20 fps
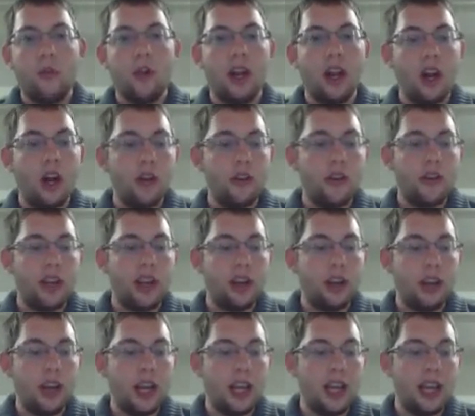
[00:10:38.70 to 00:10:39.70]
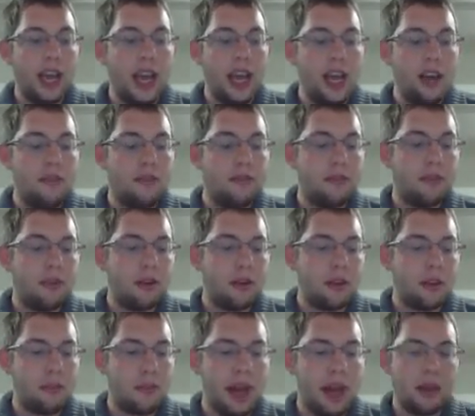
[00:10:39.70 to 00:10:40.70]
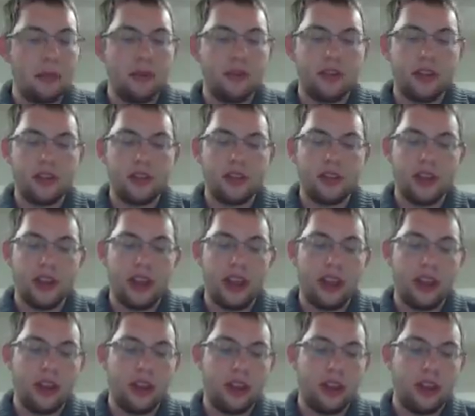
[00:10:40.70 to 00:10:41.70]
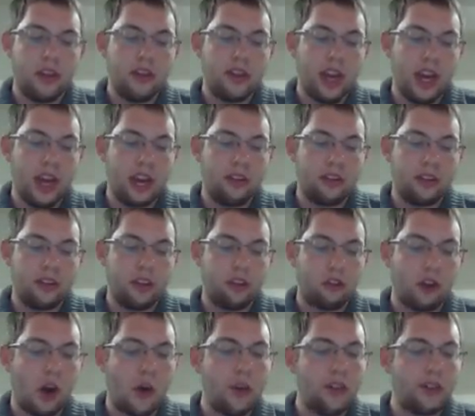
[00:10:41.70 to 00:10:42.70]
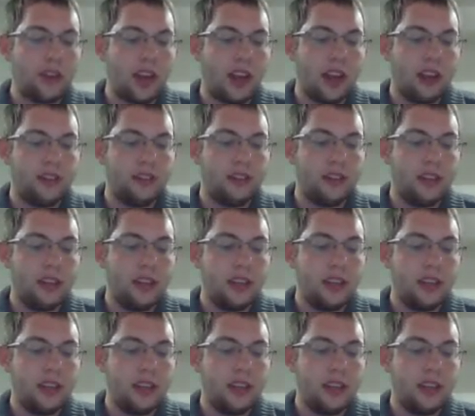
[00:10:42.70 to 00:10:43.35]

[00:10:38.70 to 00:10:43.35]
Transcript: What it also did, it gave the mammals the chance to grow in size